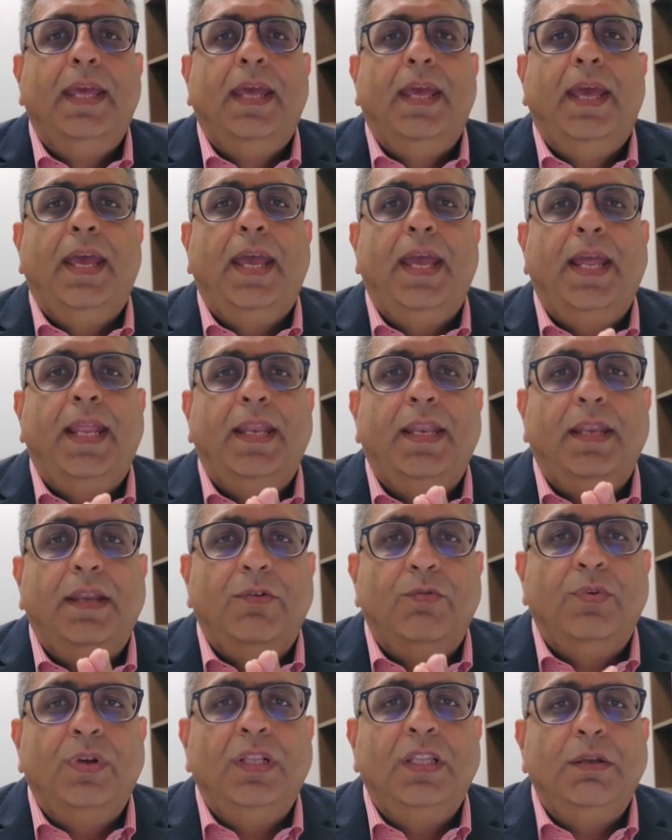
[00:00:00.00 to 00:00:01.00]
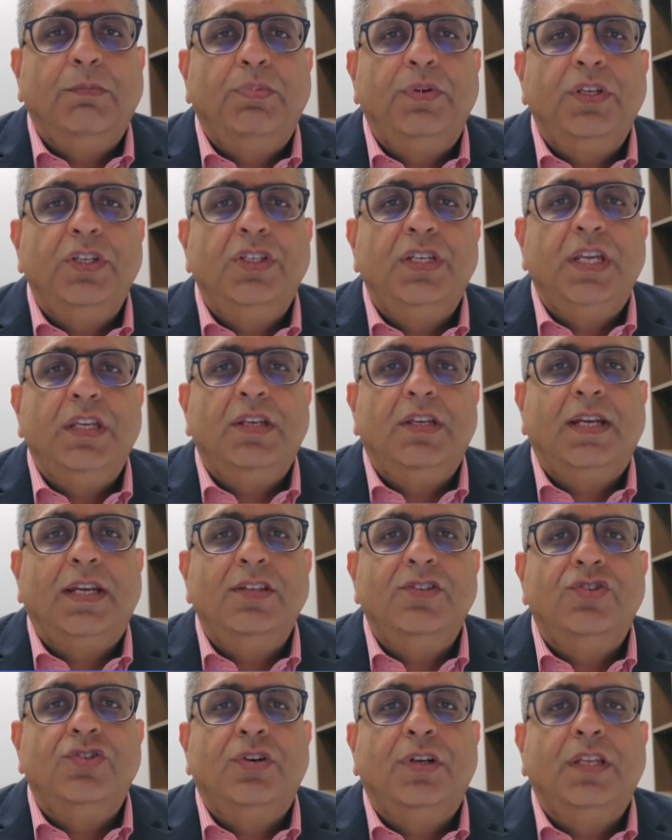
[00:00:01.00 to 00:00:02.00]
And really appreciate you
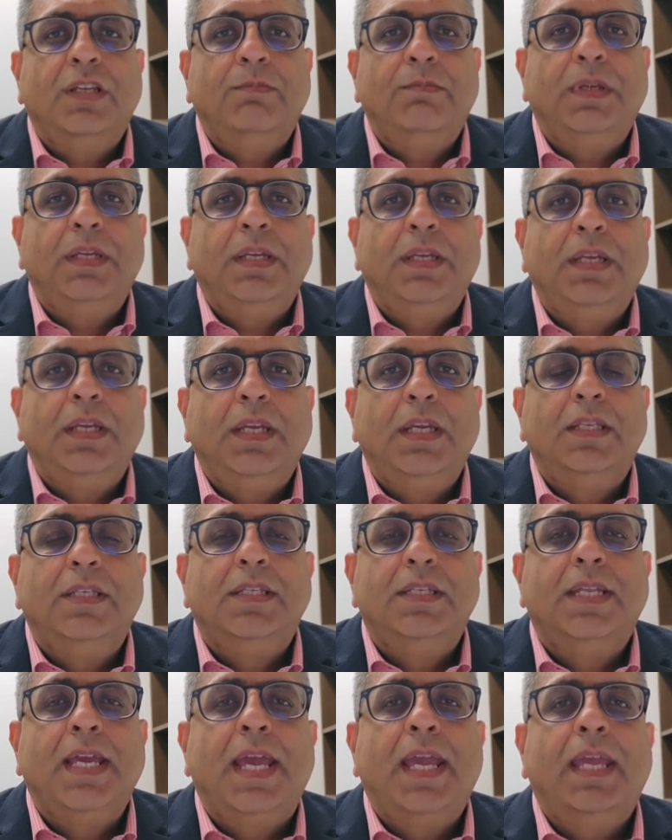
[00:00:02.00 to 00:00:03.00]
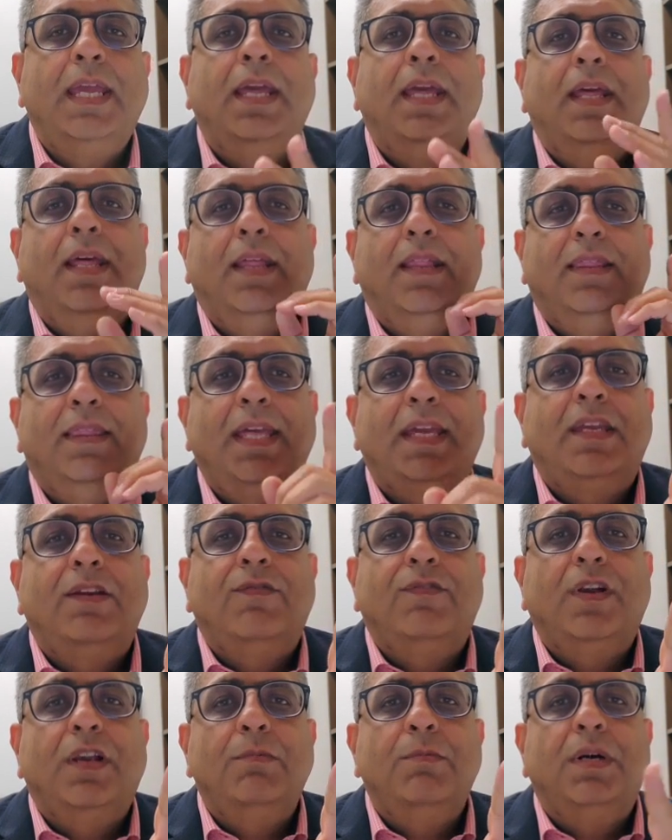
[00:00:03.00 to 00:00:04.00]
guys joining me today. Thank you
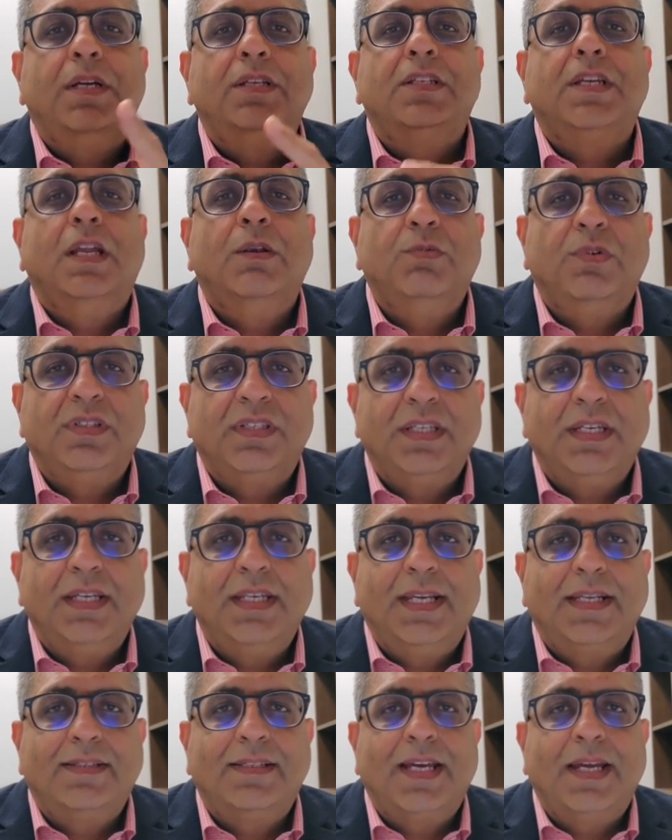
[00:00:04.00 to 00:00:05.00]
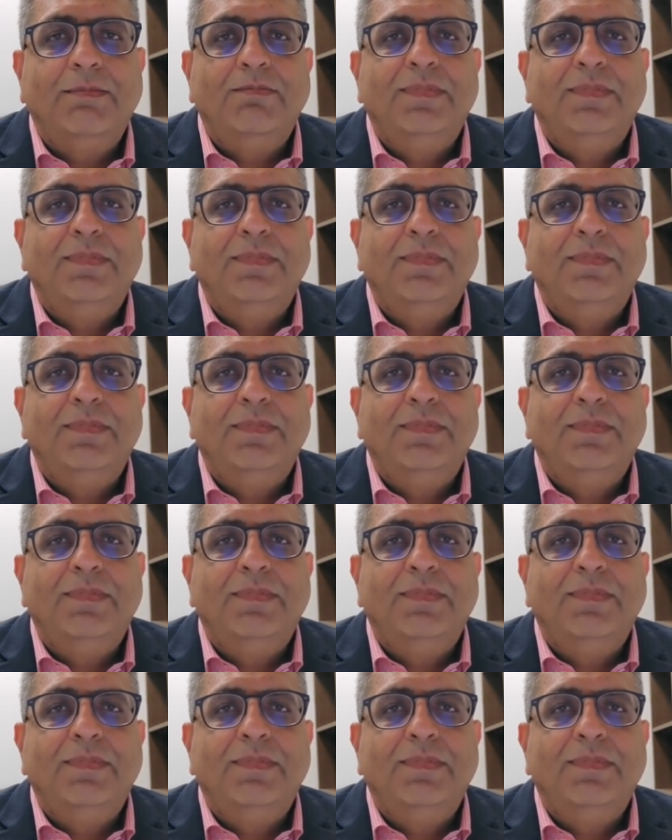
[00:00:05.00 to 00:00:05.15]
very much, and we'll see you next time.